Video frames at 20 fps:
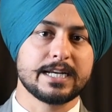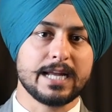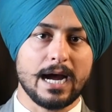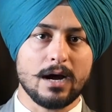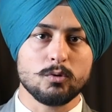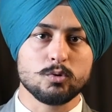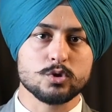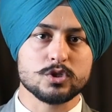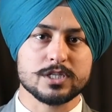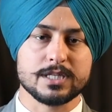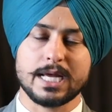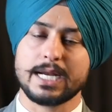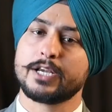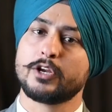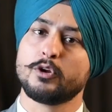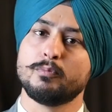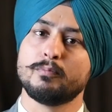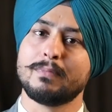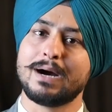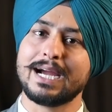doubts
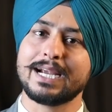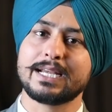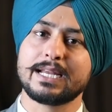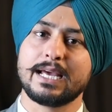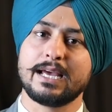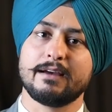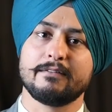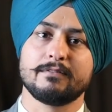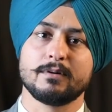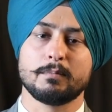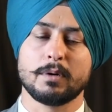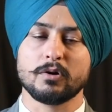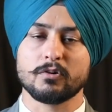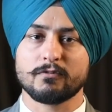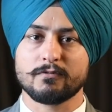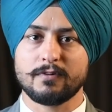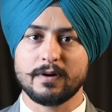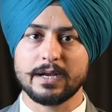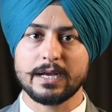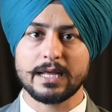that you might have
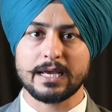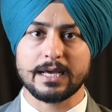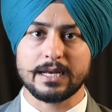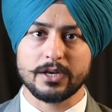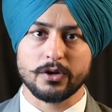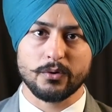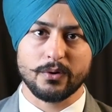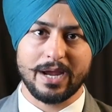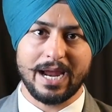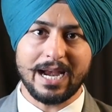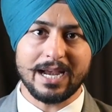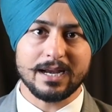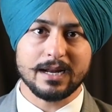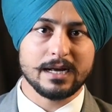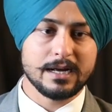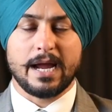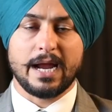about funding in your head,